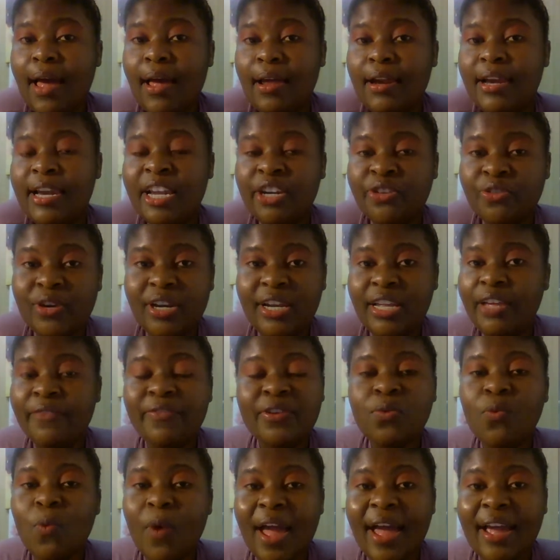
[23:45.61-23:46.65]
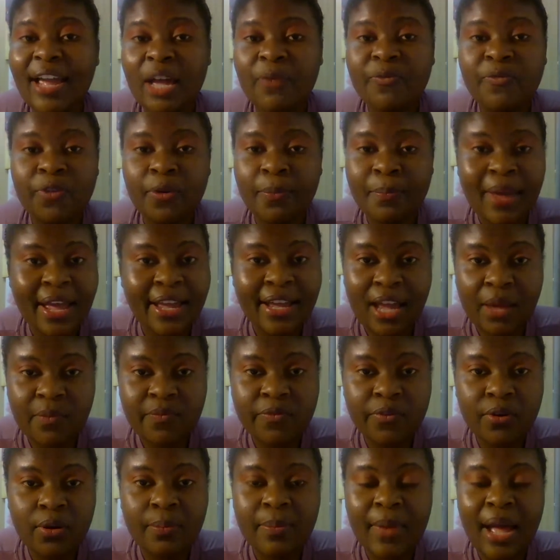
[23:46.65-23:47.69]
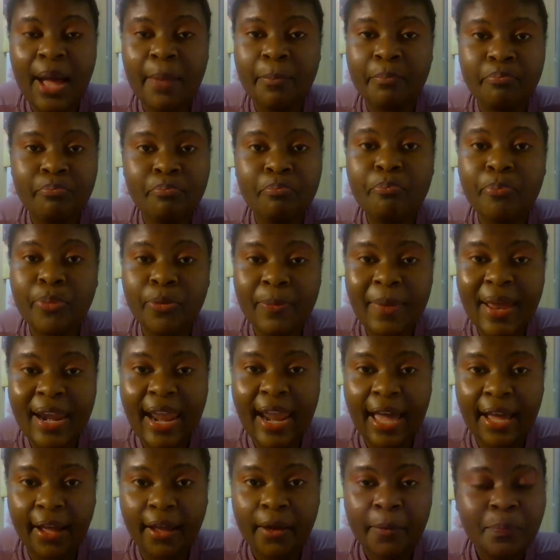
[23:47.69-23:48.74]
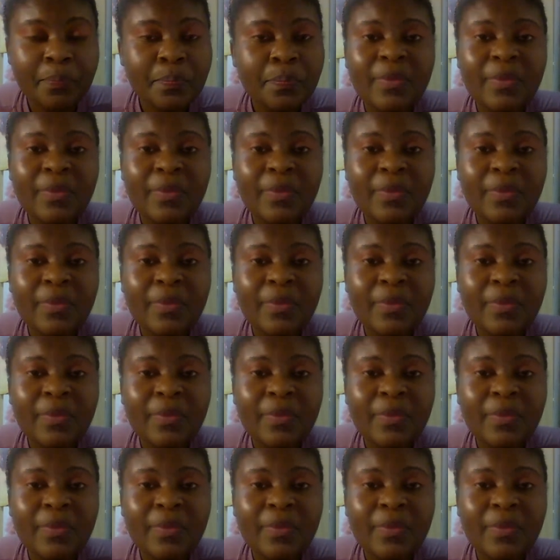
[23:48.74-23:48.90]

literally, even where I come from, I come from um, Mpumalanga.